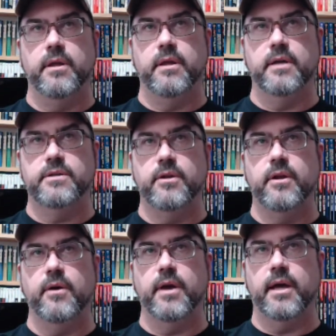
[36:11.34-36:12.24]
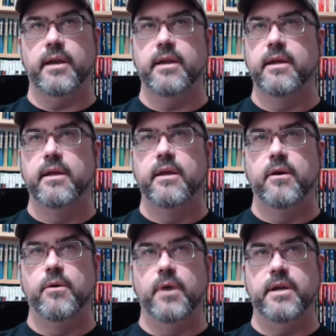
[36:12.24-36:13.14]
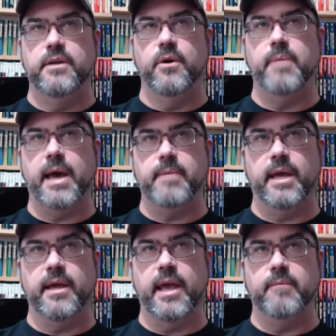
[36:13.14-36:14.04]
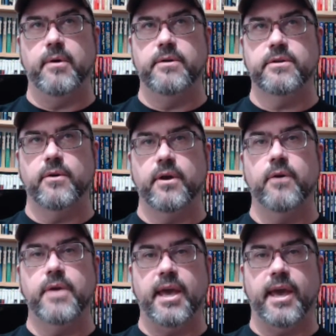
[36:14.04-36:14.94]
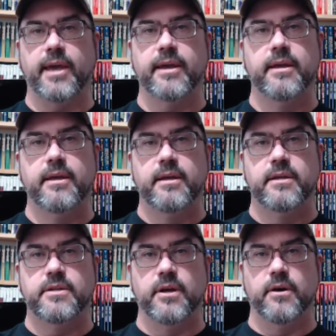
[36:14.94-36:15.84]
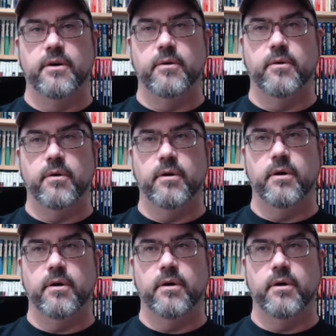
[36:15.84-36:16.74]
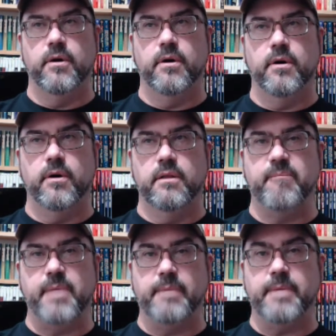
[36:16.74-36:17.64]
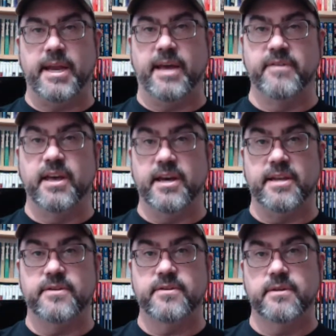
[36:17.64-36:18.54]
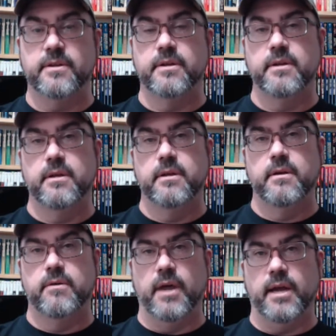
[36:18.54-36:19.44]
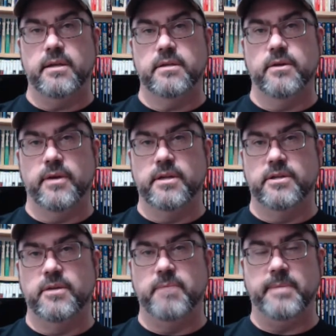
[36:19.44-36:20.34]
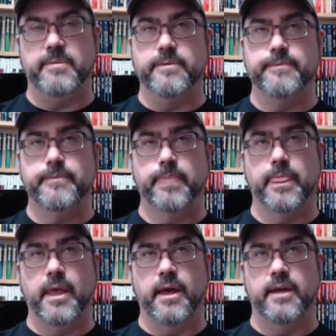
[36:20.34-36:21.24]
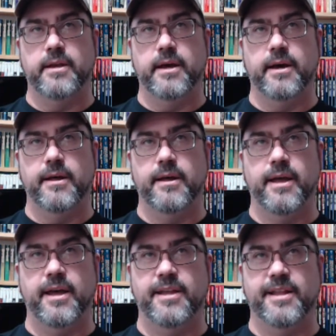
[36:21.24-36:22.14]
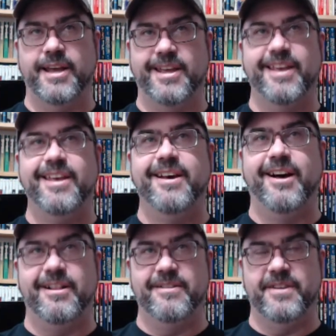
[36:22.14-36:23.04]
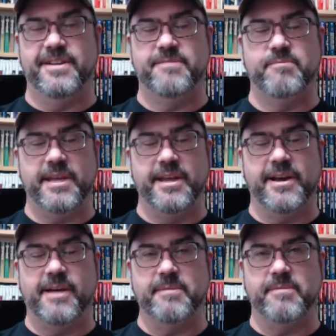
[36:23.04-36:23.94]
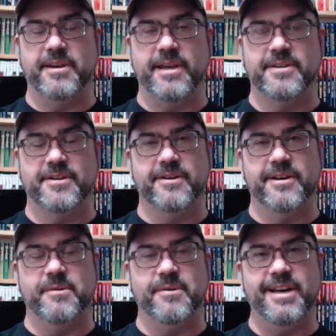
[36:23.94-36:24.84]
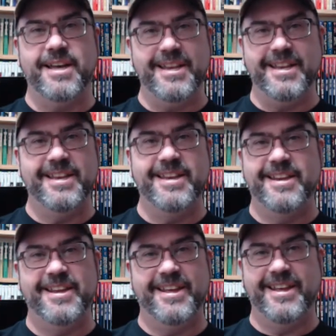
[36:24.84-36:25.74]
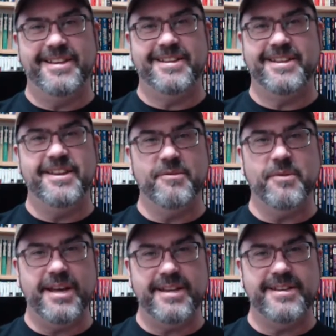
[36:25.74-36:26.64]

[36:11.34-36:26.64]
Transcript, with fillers: studio head who wanted to do a Batman game, but he's going, okay, so let's have Batman have guns, right? So he can shoot people. And like all of us big comic book geeks are going, what? And it's what?